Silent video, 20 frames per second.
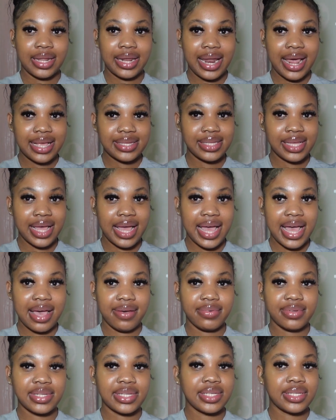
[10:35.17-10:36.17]
The last thing I
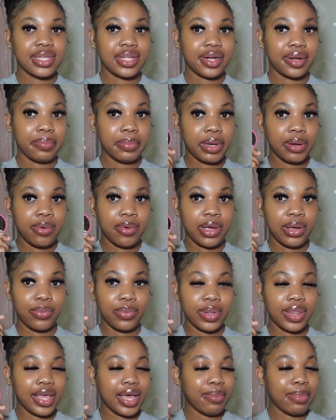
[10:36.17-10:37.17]
have is this little mirror, and
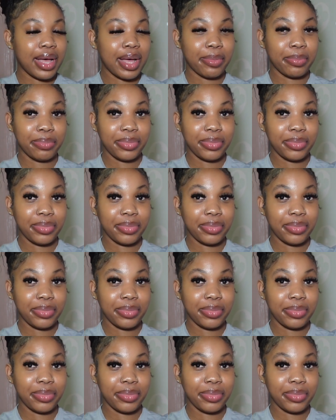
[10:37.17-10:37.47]
one thing about